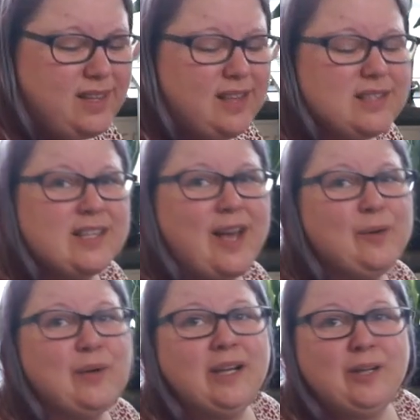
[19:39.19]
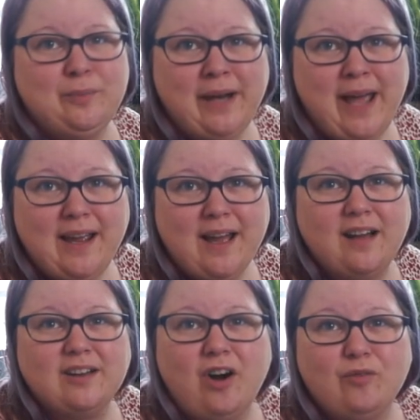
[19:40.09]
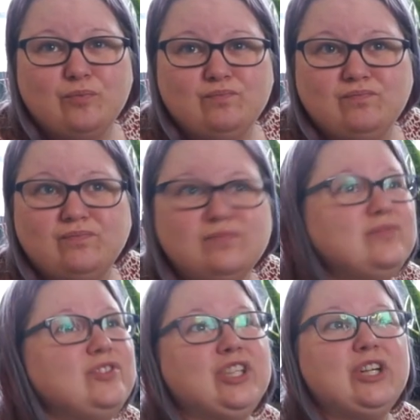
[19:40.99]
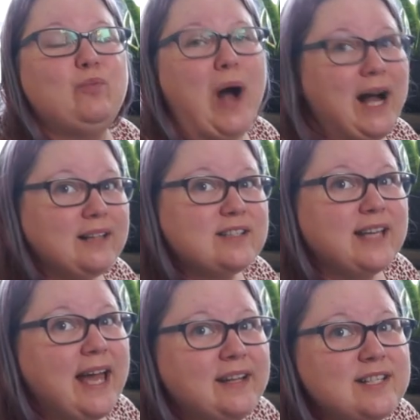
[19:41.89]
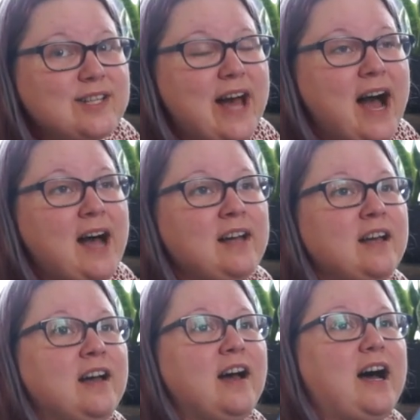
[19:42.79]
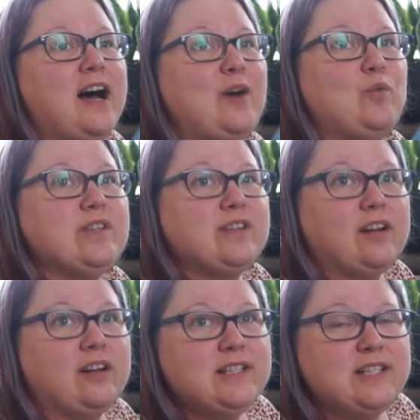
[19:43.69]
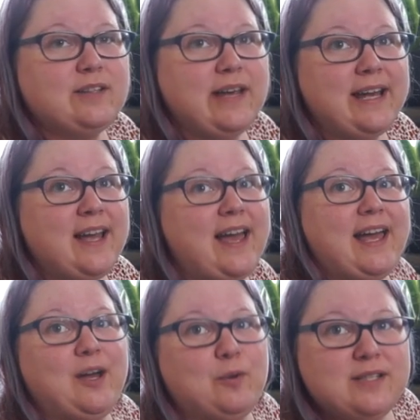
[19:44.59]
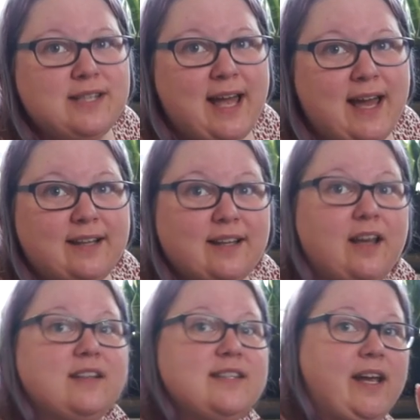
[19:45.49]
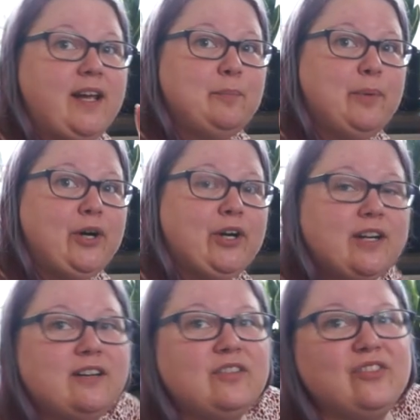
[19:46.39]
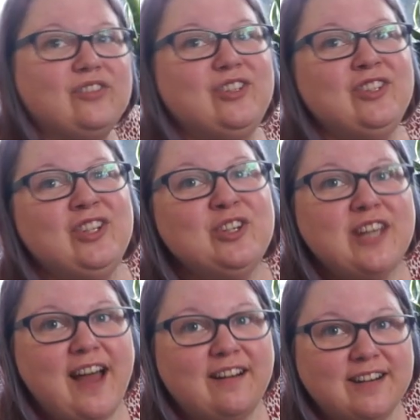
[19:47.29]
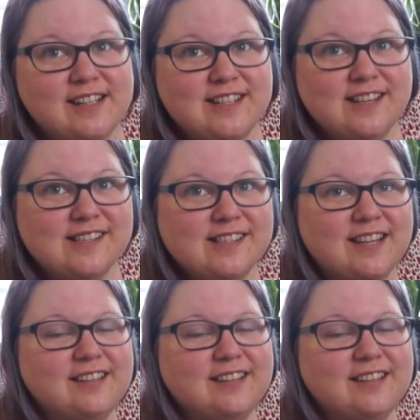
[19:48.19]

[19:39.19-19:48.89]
so Illuminae got took a while to get into that. Uh, once I got into it, it was the end. Second book, new characters.